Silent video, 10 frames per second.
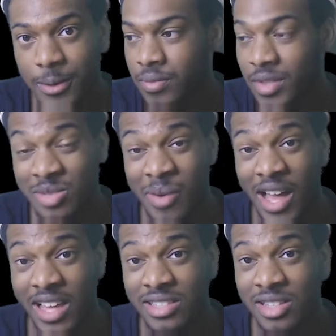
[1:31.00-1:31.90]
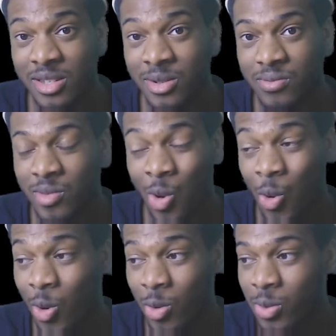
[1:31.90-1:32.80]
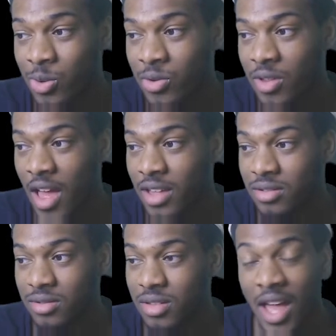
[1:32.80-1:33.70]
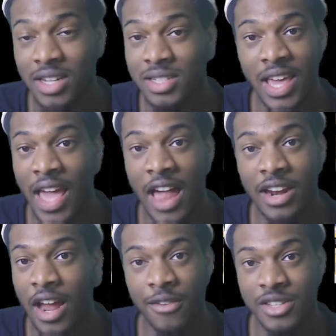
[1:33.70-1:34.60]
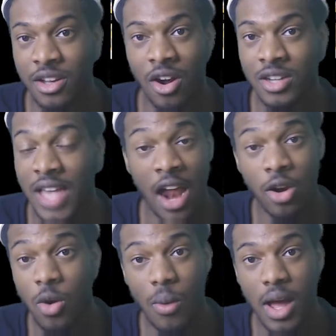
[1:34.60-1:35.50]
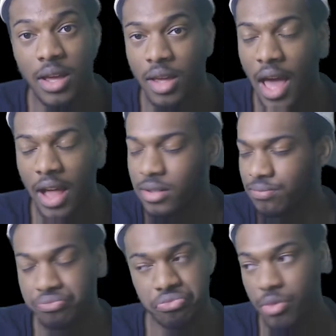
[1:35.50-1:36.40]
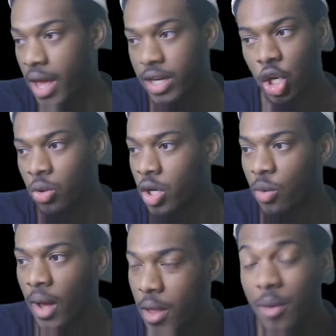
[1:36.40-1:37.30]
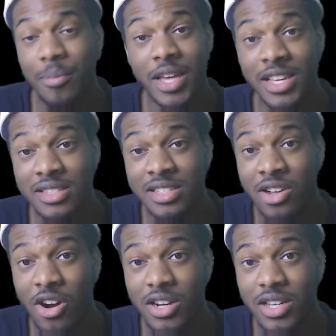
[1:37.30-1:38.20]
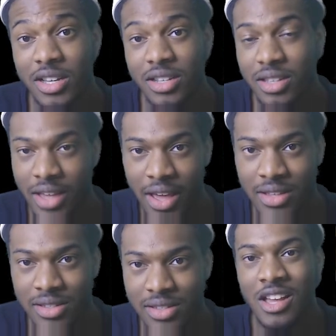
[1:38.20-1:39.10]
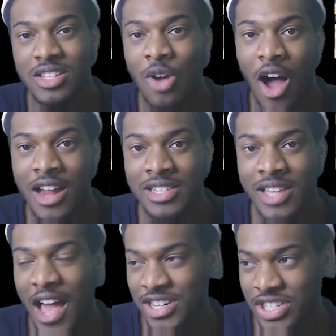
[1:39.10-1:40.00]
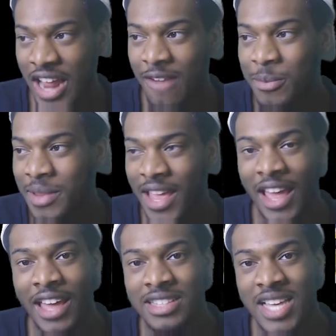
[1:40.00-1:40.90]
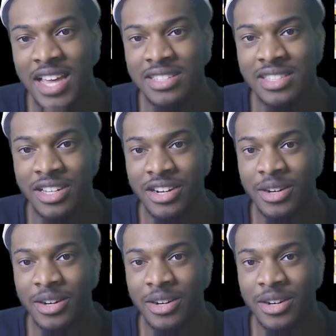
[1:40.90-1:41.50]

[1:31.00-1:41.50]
Despise them. They're horrible. I just hate Allen Iverson cards. I don't know why. I don't know why. But is this card good? Yes. So honestly, I should have him in the A to S tier,